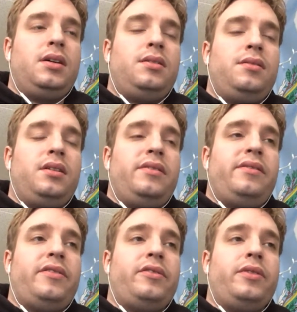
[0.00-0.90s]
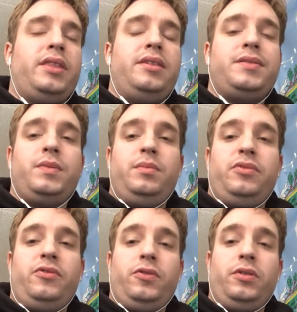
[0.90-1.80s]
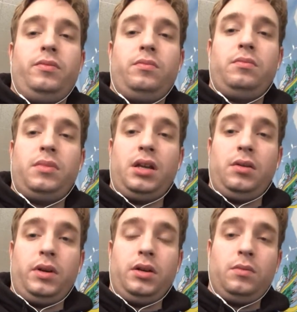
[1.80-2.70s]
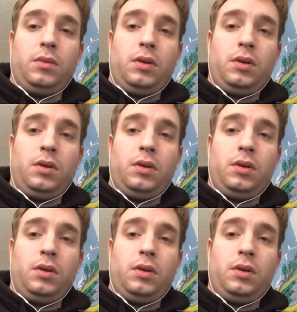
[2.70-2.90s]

I don't think I've ever read this one before anywhere.